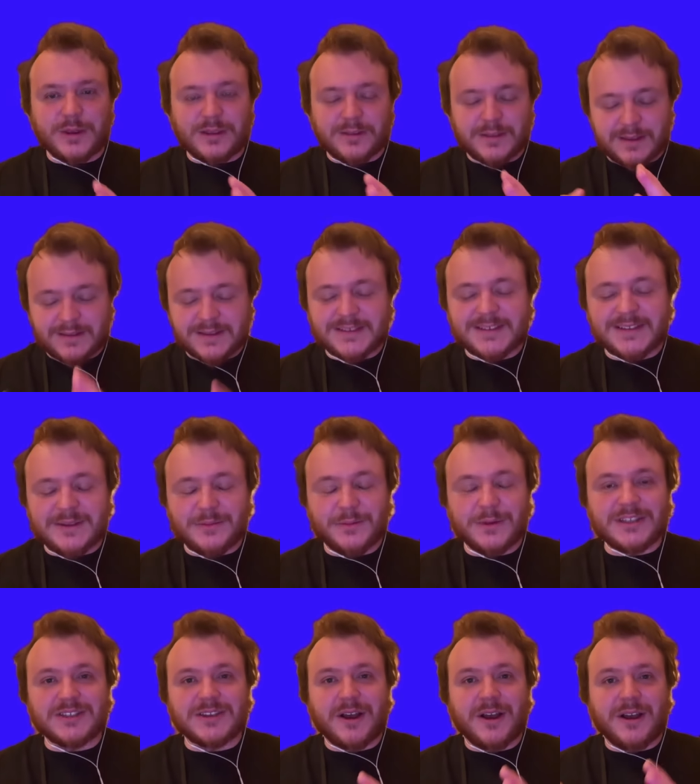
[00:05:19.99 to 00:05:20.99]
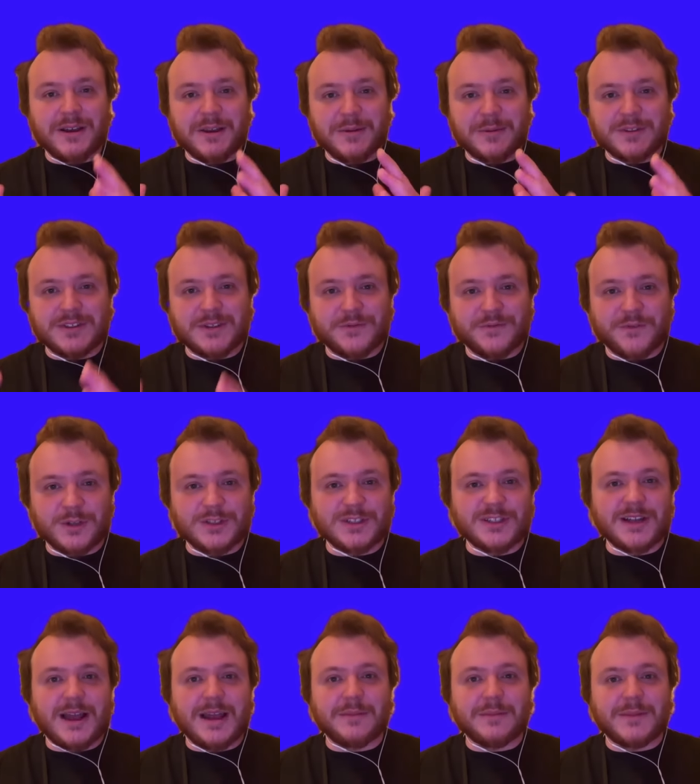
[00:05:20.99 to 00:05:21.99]
in the scene we saw, it was the first
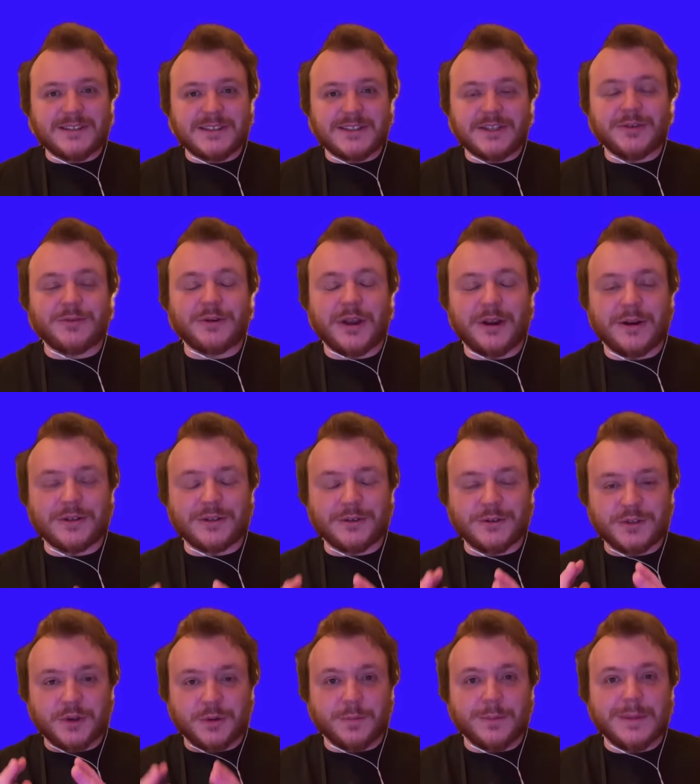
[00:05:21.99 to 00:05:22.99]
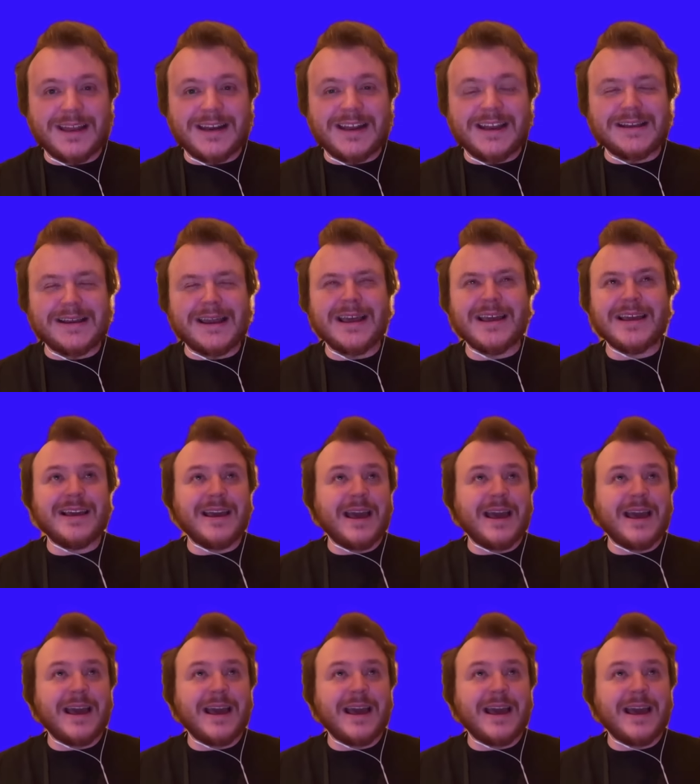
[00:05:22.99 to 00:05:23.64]
time these two characters are meeting